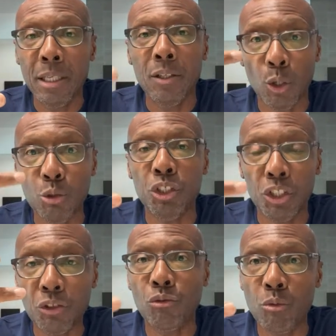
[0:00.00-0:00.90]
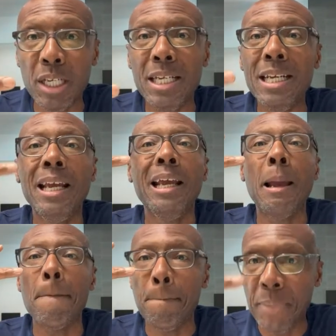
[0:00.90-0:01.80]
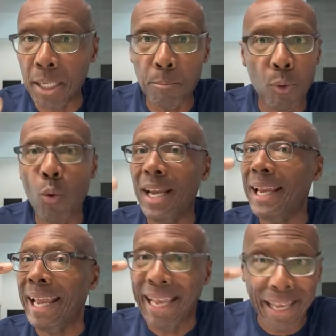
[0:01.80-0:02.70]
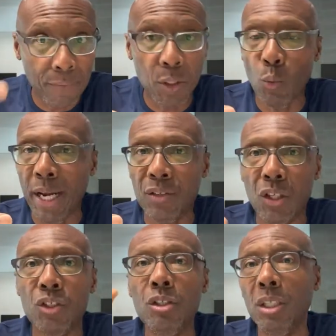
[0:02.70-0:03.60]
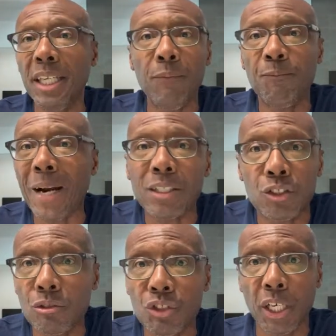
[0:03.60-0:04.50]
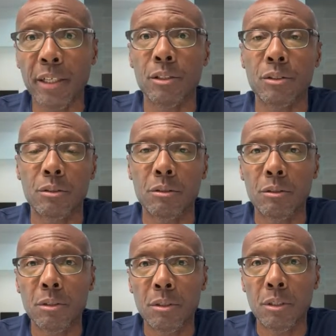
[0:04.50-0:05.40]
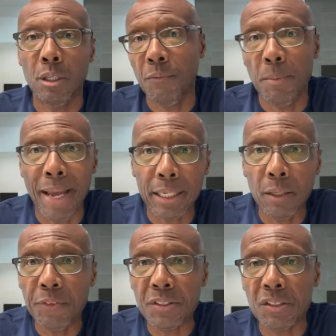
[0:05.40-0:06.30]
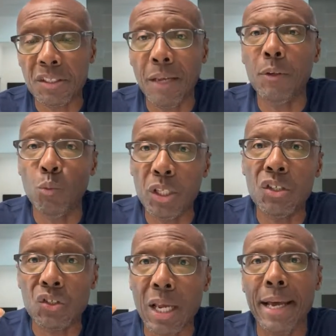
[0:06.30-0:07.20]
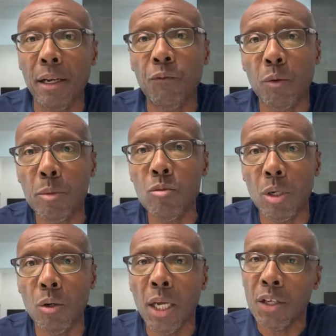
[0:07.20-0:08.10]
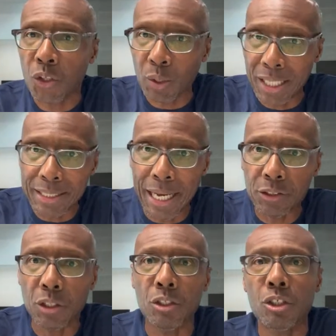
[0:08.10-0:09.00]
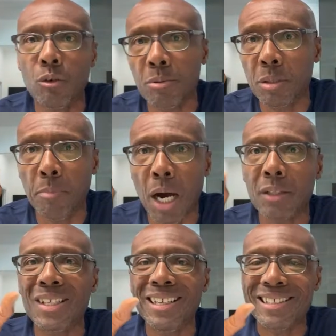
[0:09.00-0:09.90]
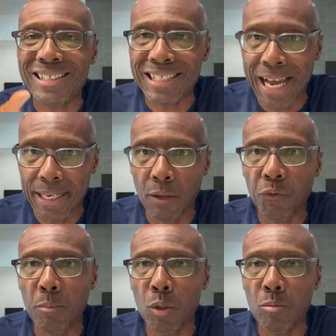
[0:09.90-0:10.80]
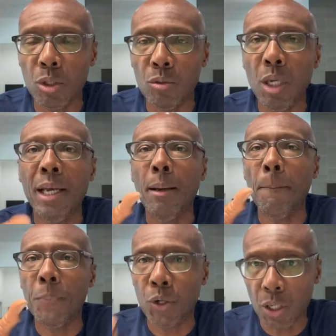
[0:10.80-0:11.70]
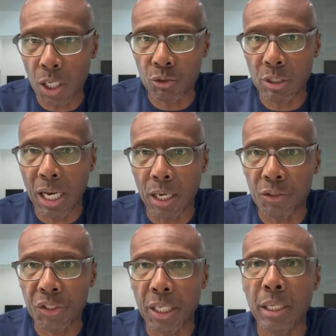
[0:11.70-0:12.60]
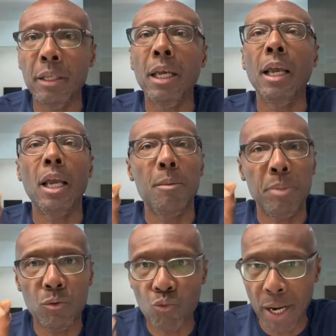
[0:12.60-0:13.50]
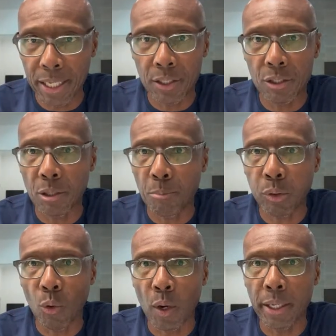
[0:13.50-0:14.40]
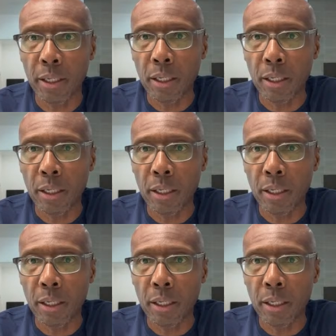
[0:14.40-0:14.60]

Those are your three big boy heavyweights, and you can get fractional shares of the Magnificent Seven when you sign up for Moomoo. So get down to the description box, sign up for Moomoo, put $100 in, and be ready to deploy